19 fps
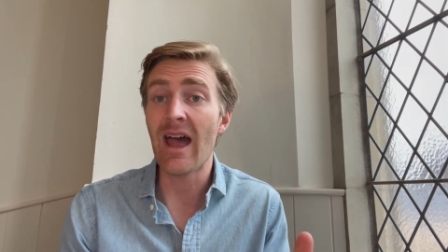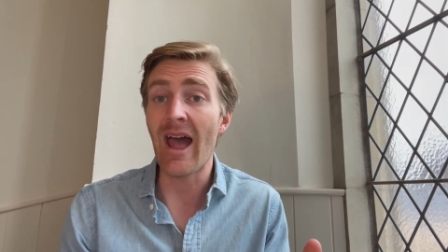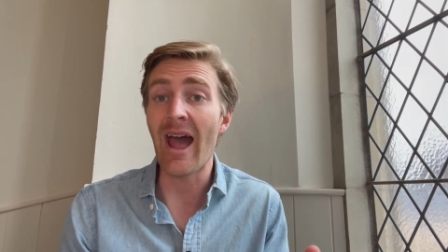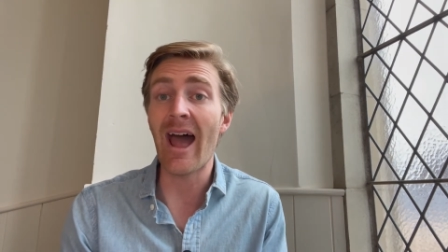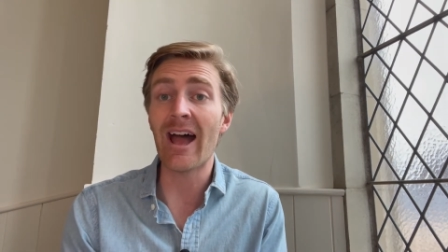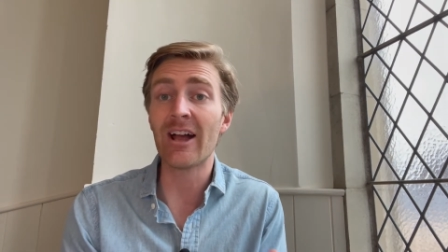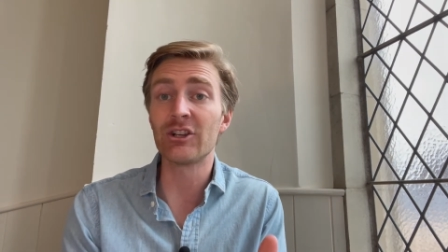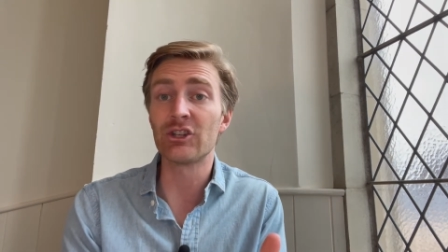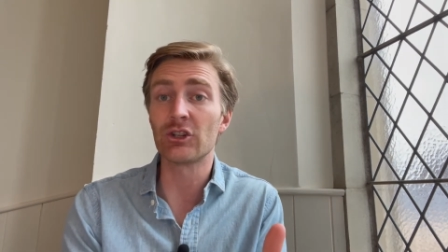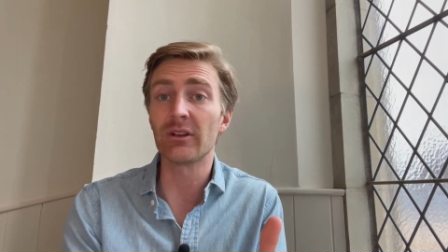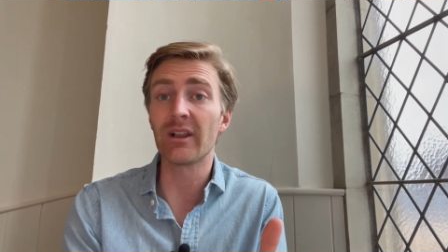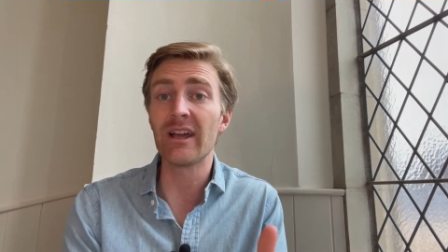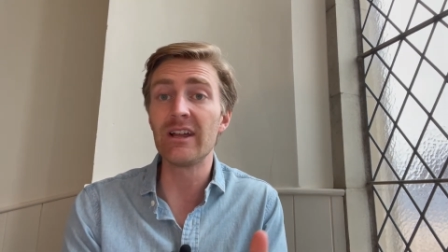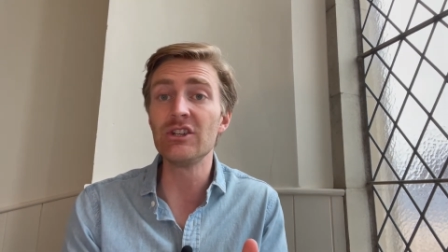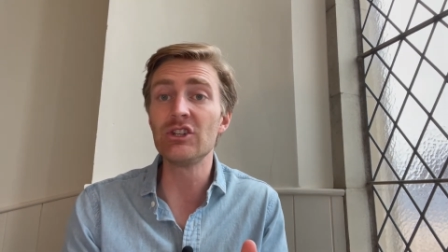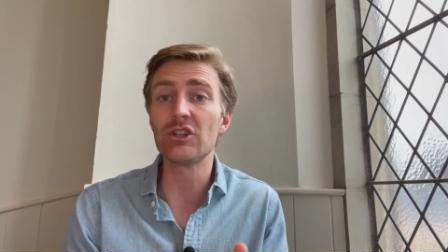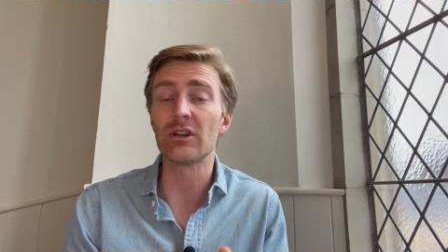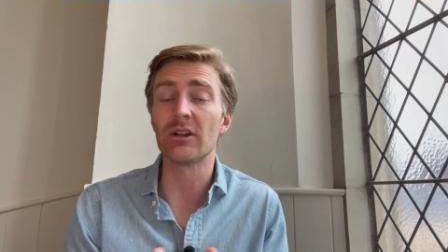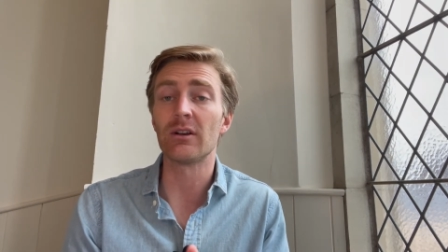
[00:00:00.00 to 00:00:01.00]

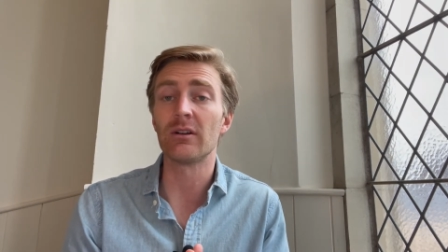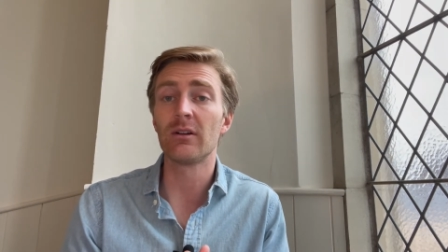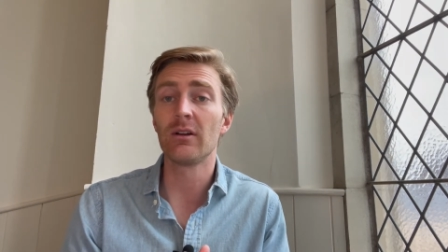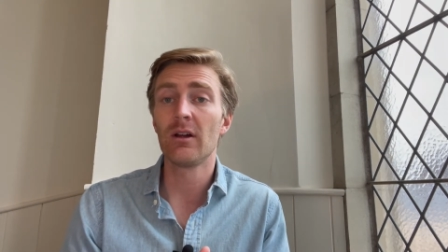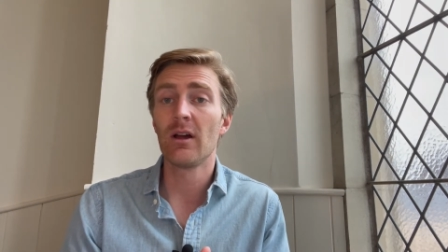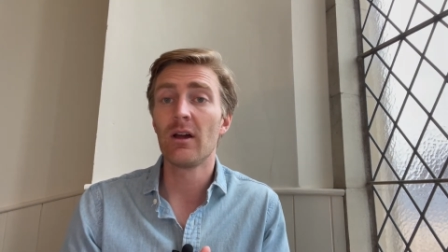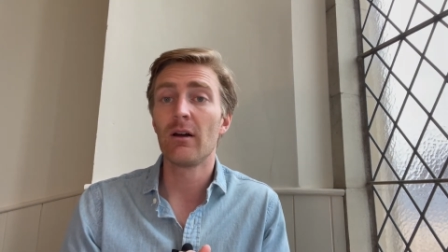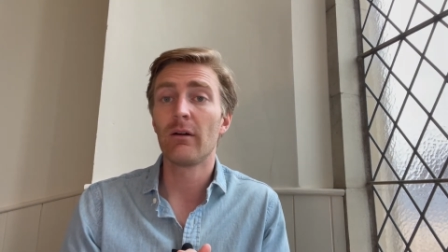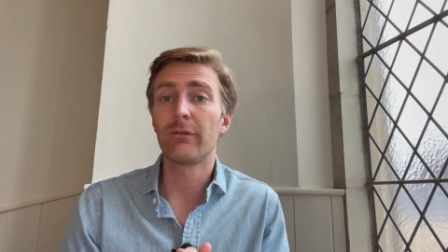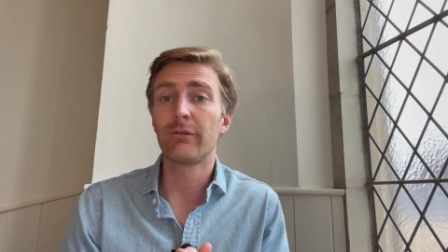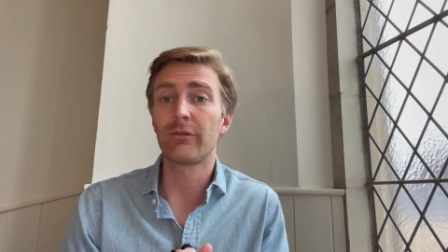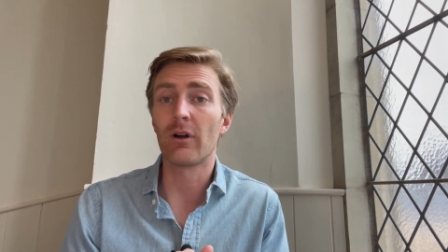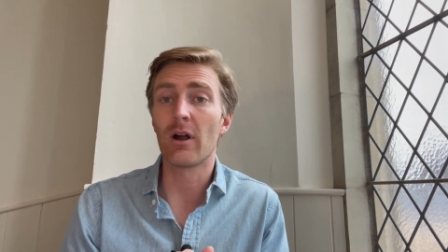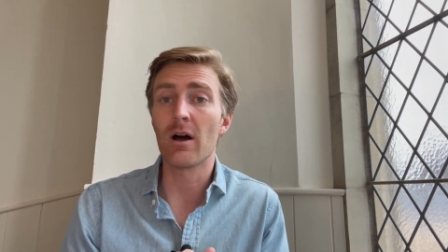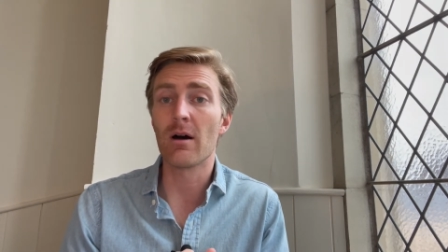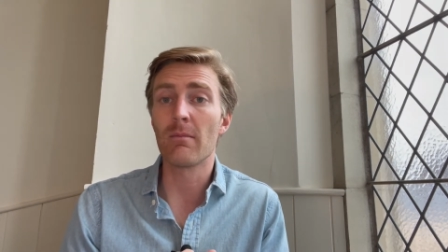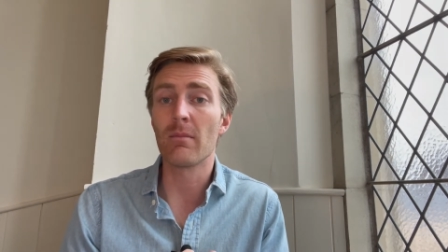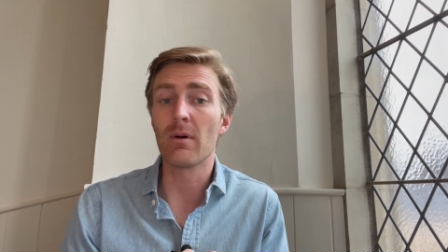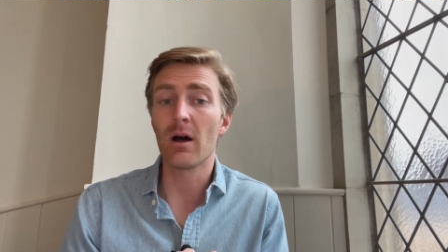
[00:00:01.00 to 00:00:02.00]
adulation
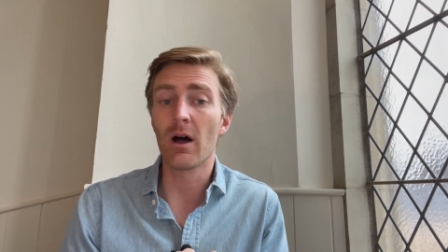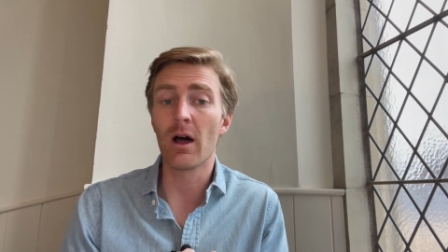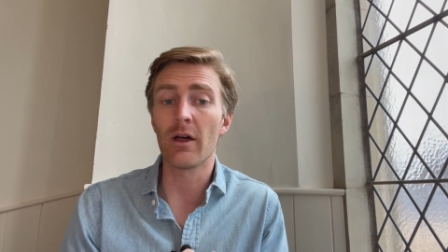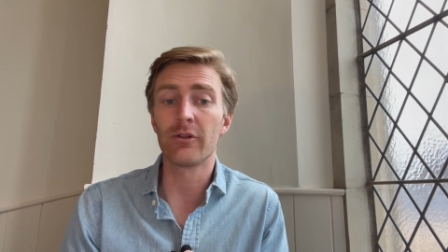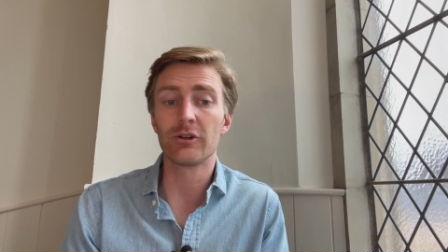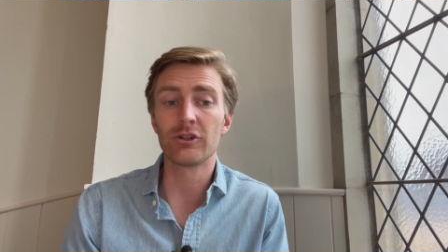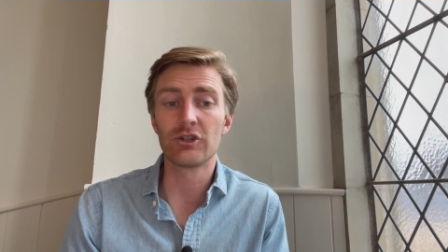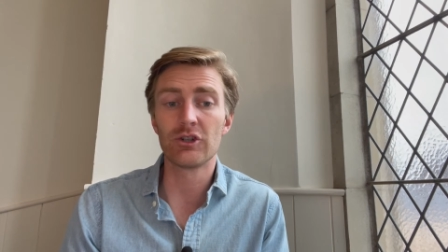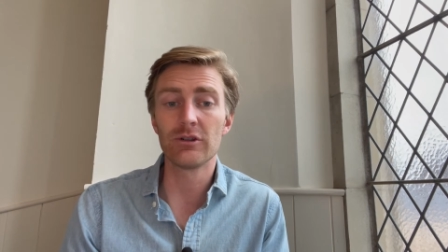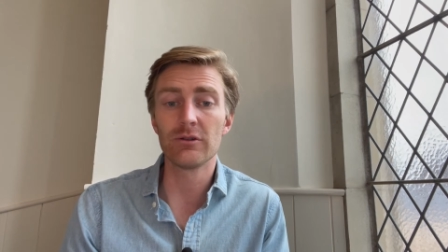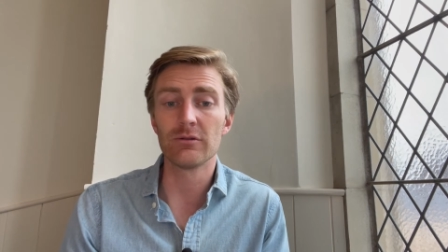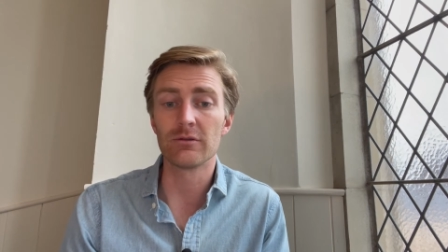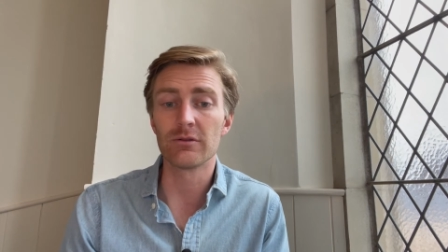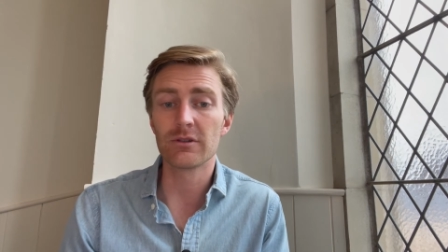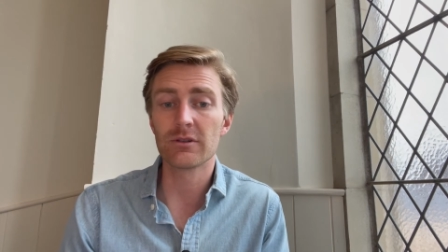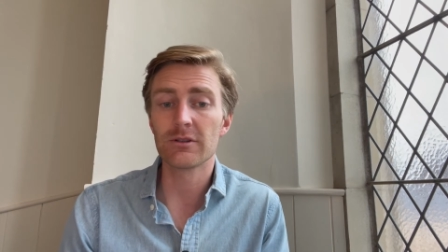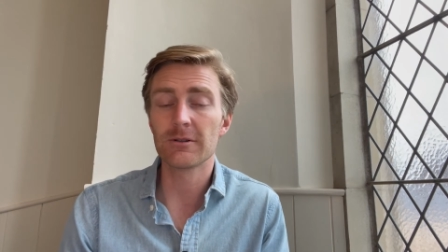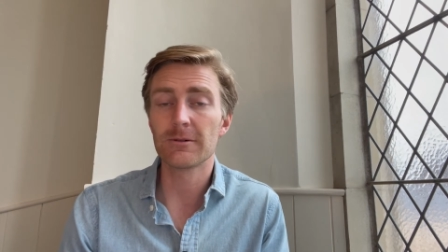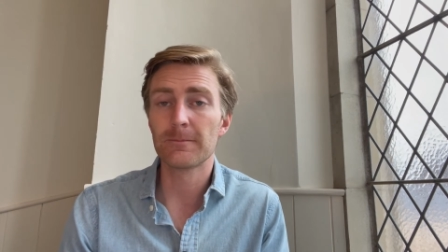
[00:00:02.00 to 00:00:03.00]
from other
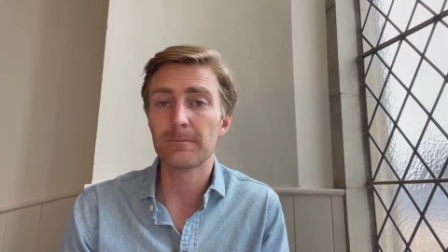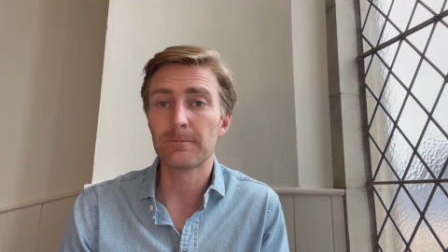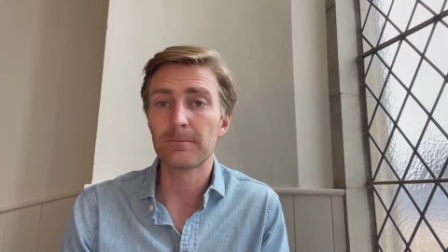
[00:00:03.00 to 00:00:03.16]
Jews.